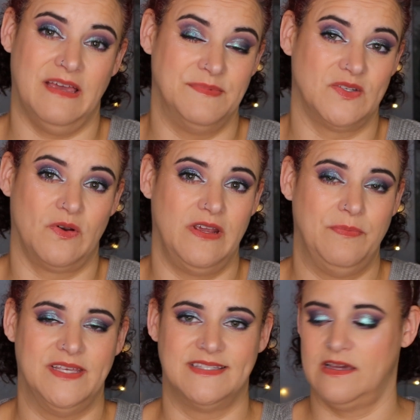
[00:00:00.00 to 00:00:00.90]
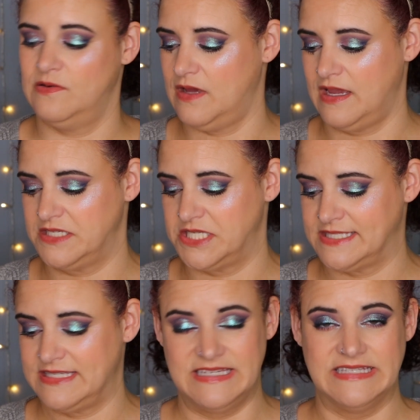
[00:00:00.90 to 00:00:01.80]
I'm sorry, peace out. I
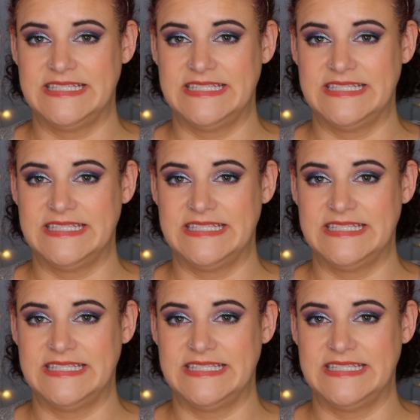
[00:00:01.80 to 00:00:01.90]
just didn't